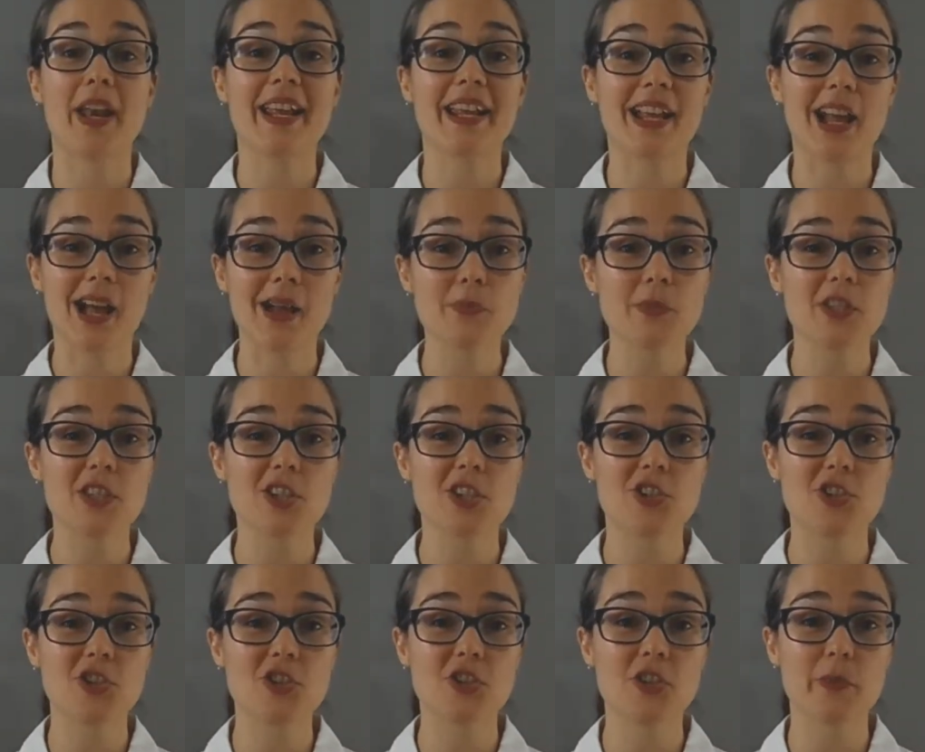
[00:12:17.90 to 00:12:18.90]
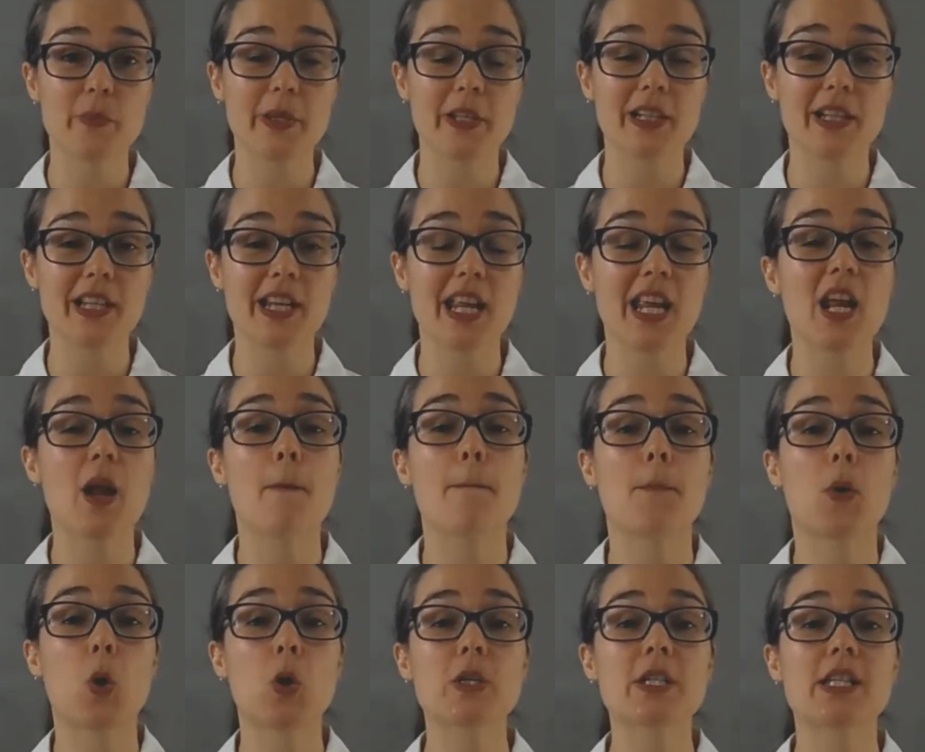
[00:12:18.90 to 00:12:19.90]
When it comes to durability,
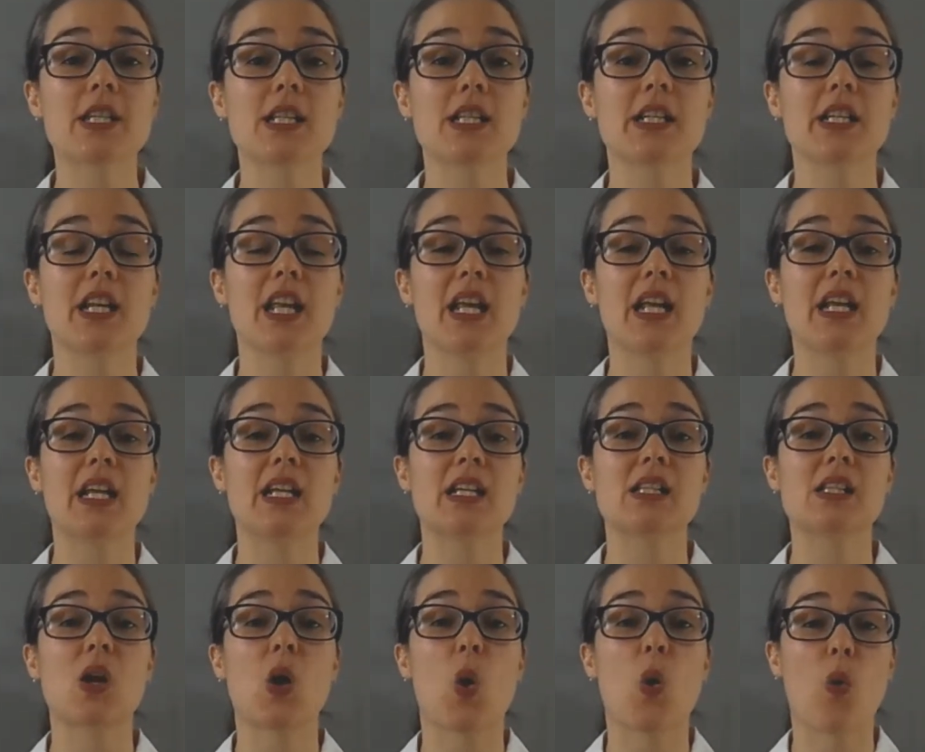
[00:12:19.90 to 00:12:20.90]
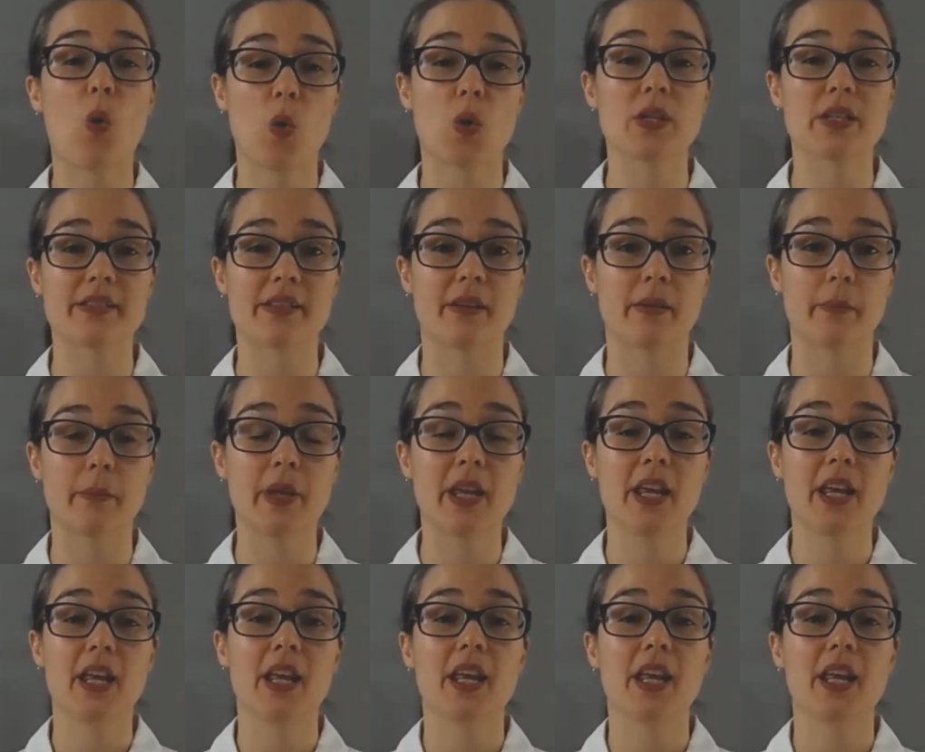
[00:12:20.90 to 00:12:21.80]
porcelain is awesome.